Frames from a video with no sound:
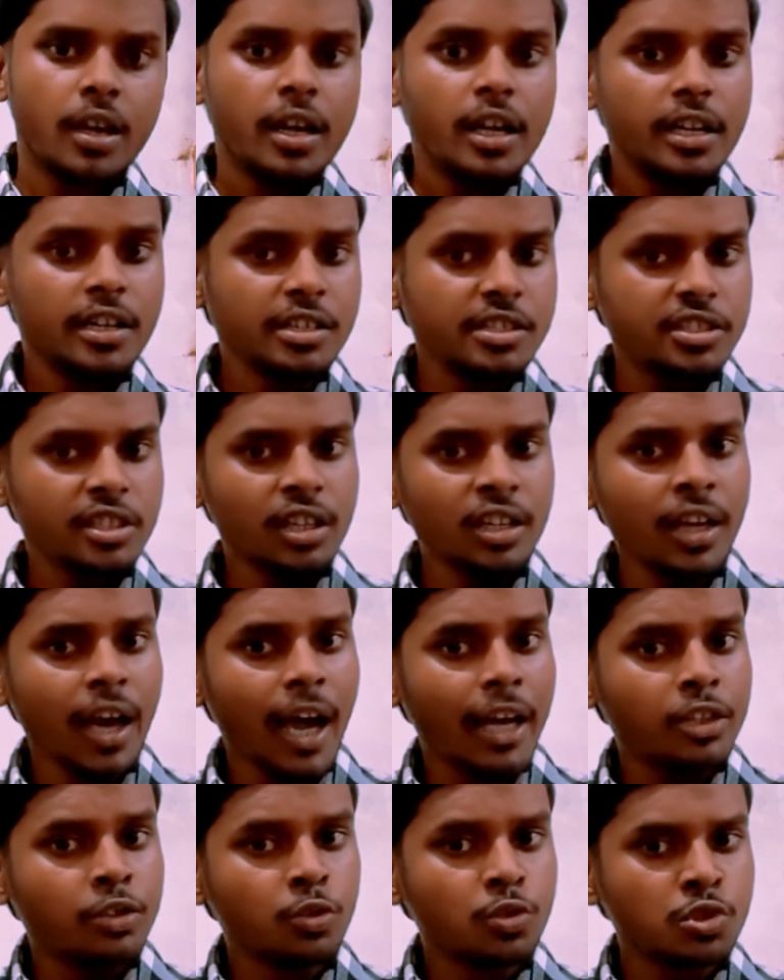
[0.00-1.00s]
Initially
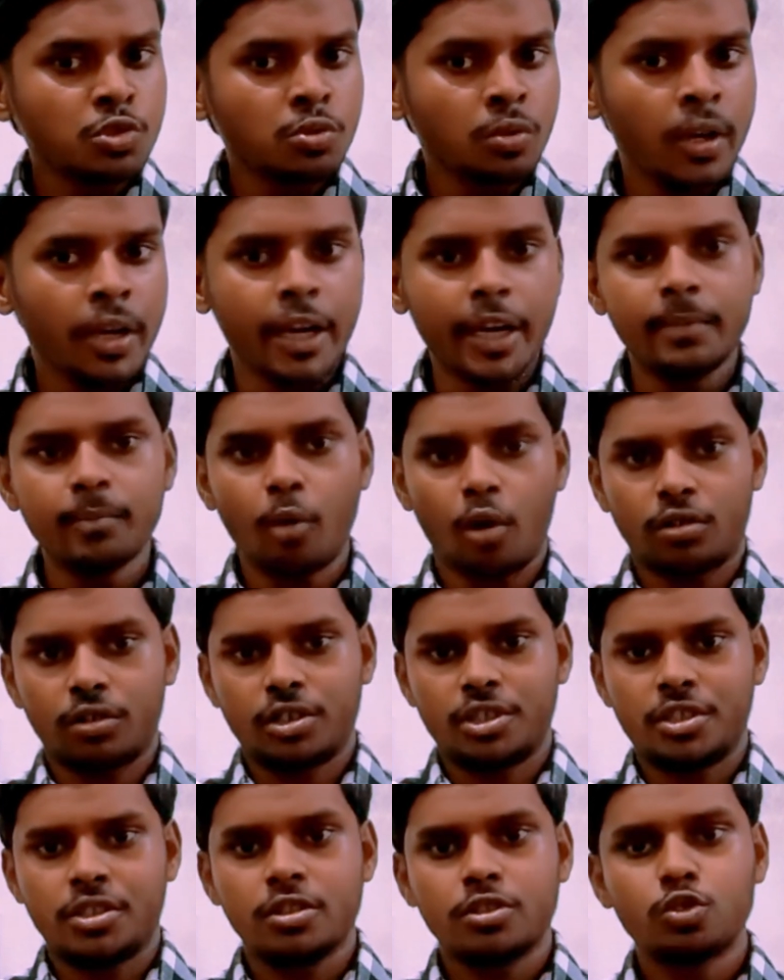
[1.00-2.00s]
I used to hate mock
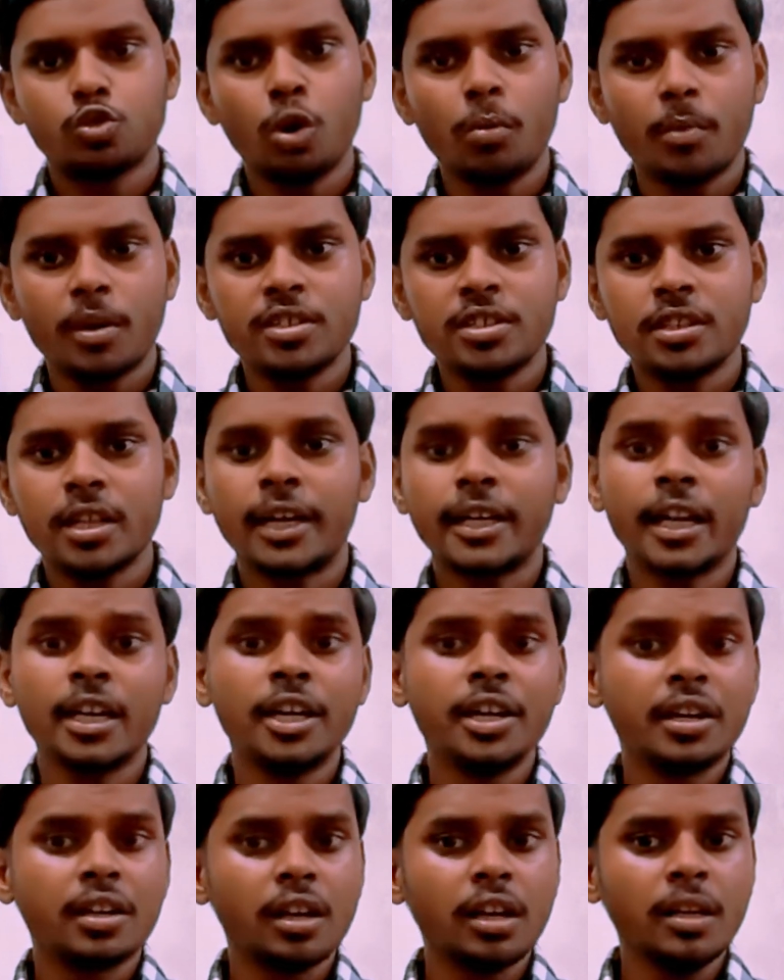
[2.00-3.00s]
tests so much that I
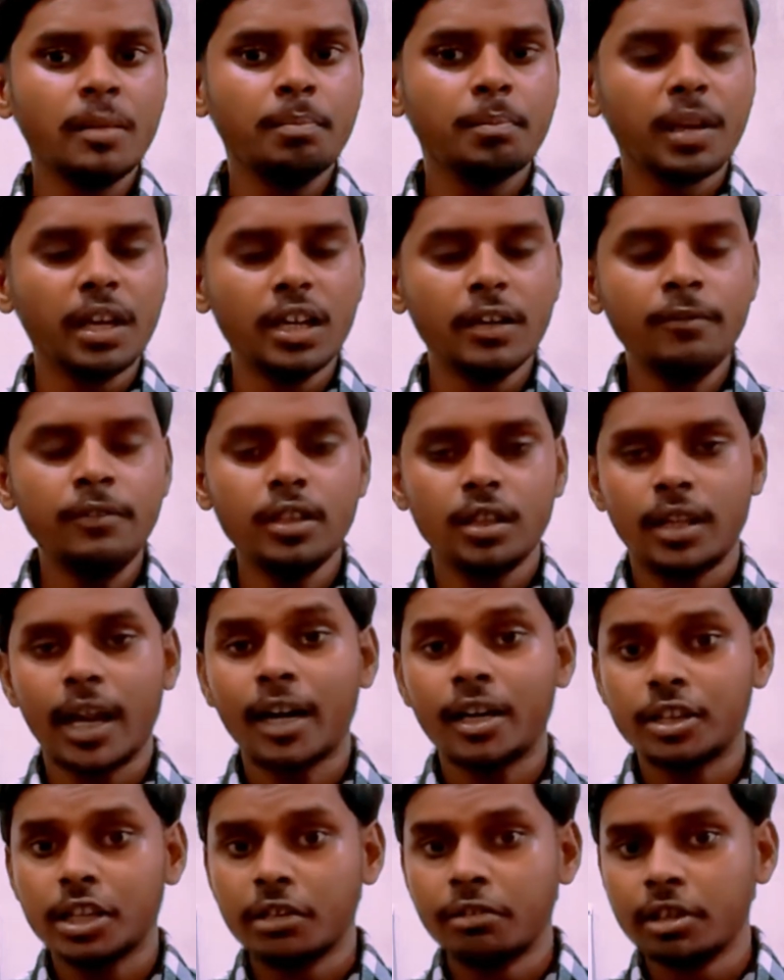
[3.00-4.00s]
literally believed
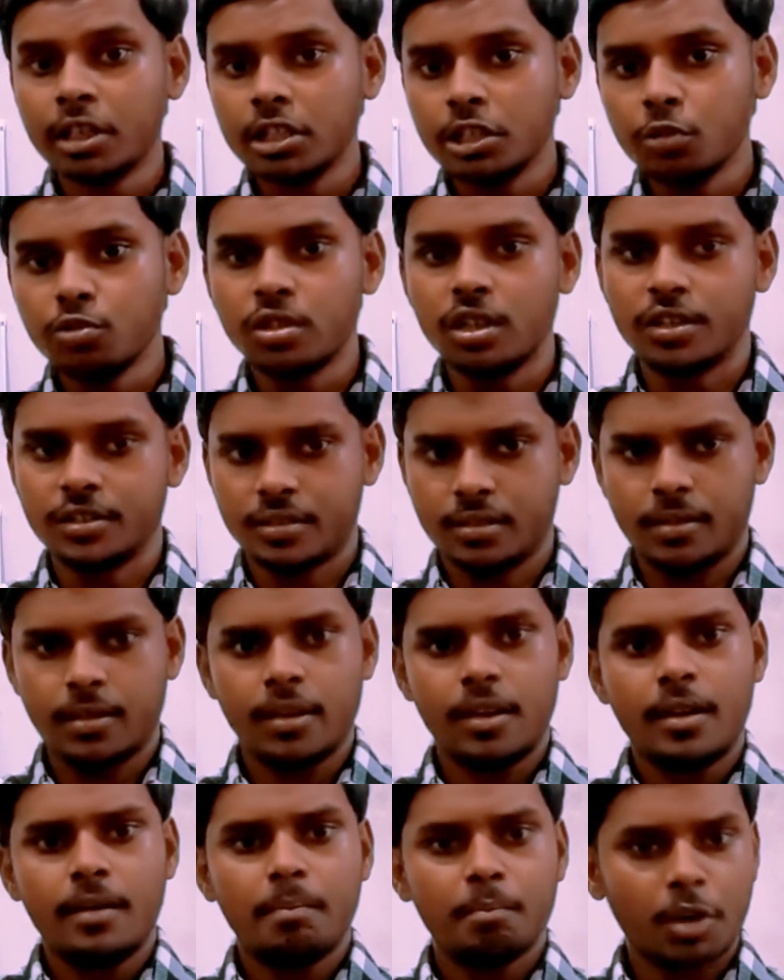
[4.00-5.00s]
that they were useless.
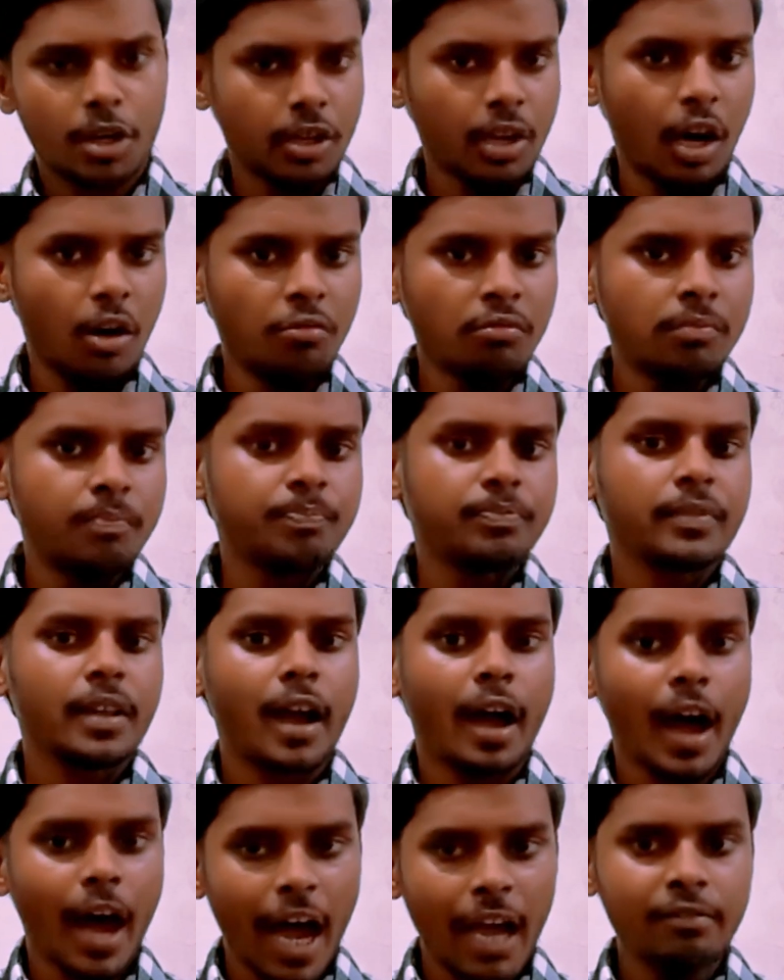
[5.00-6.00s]
But now
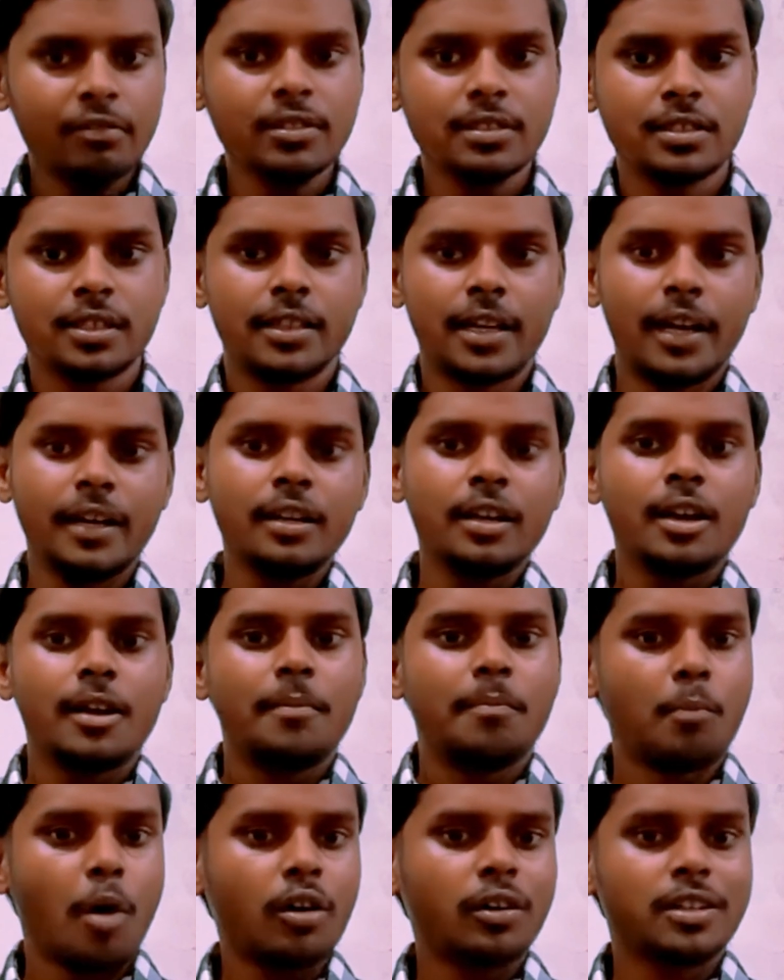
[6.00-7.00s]
I will say that
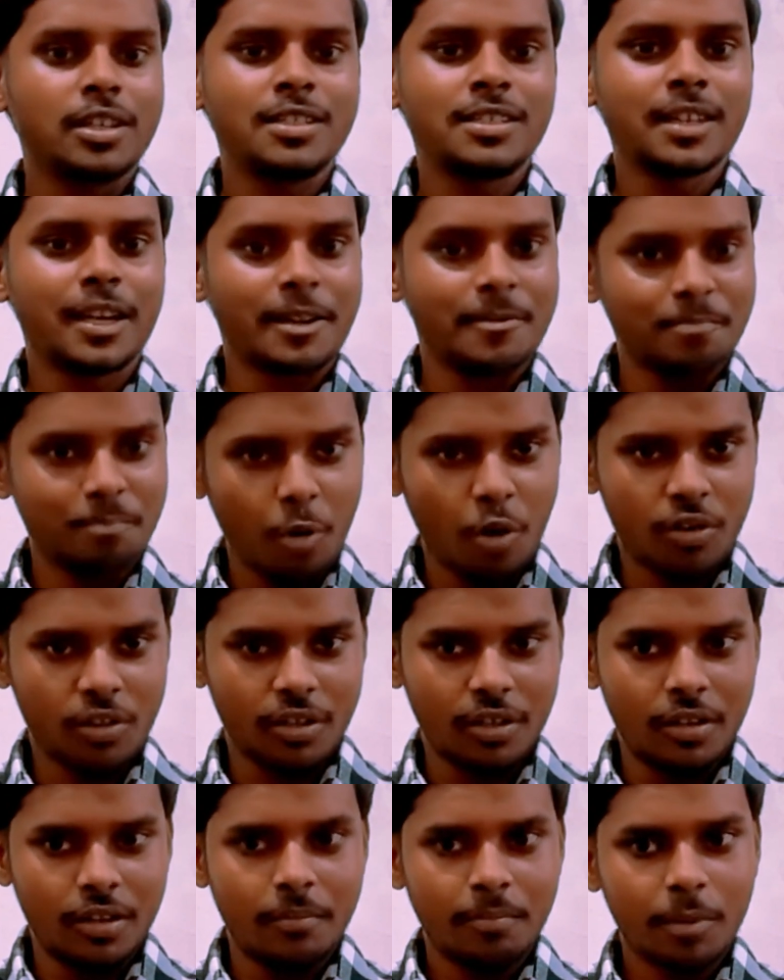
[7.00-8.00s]
mock tests are
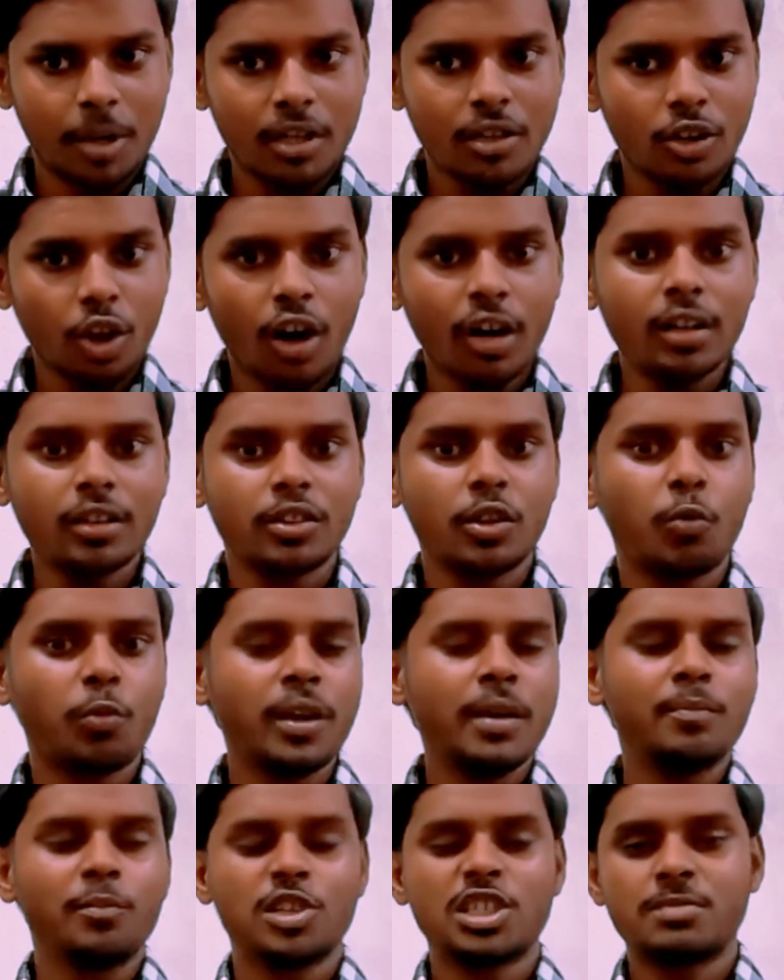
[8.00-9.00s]
important, but not the
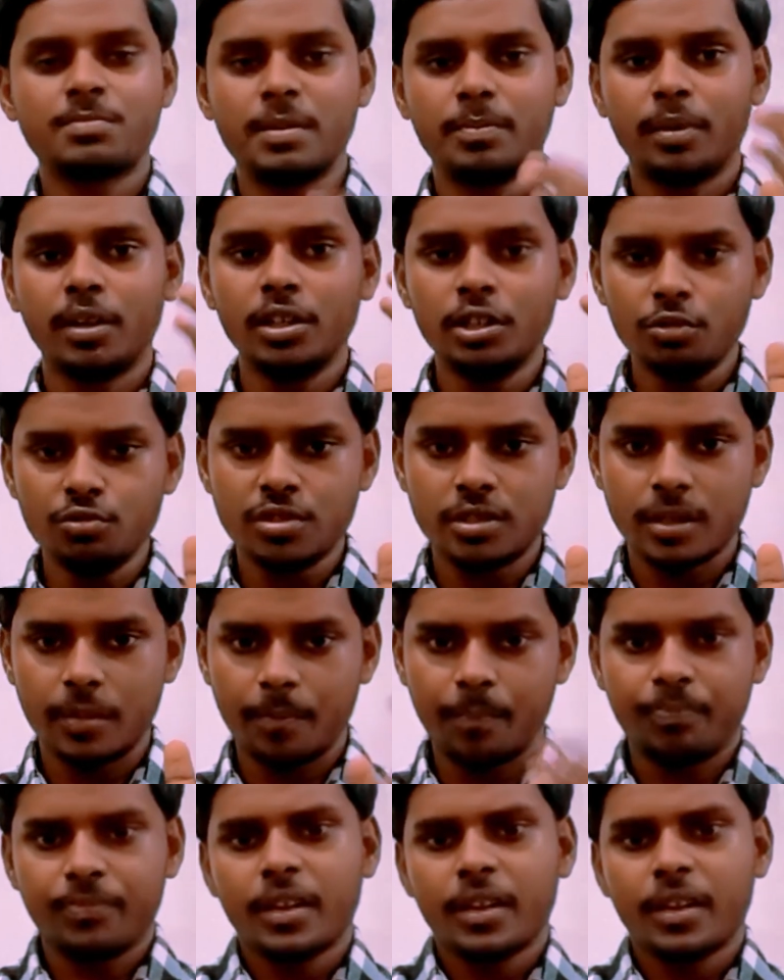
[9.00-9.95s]
way most people use them.